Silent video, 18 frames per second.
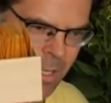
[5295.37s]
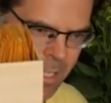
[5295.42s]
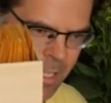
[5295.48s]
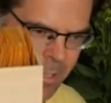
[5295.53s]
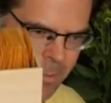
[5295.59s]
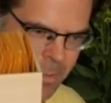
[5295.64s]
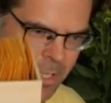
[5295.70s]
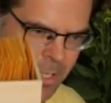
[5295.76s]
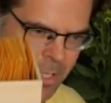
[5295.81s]

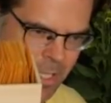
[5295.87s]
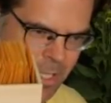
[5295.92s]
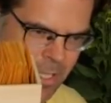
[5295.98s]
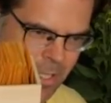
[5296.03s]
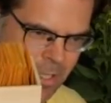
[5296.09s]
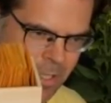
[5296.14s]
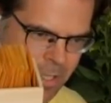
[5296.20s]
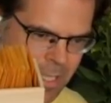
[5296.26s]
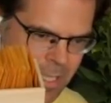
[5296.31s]
which is all
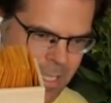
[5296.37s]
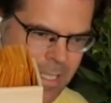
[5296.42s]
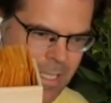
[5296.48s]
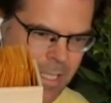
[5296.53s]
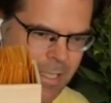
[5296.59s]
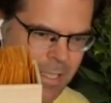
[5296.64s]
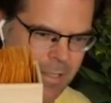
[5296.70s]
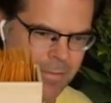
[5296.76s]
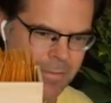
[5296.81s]
this
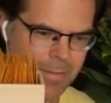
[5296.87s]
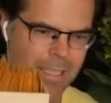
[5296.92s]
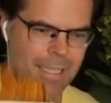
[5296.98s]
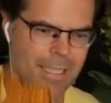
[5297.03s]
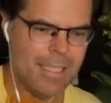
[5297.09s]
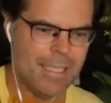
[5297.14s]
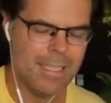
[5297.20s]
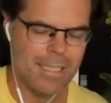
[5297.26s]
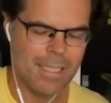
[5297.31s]
stuff,
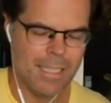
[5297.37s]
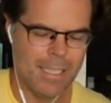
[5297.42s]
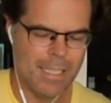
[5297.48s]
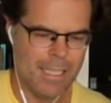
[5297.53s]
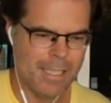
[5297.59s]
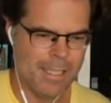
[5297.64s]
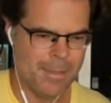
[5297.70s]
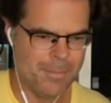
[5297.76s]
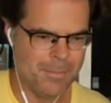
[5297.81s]

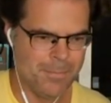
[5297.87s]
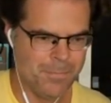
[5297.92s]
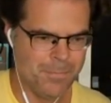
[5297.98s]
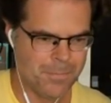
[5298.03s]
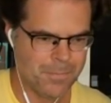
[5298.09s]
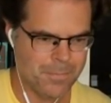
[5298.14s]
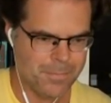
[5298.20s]
um,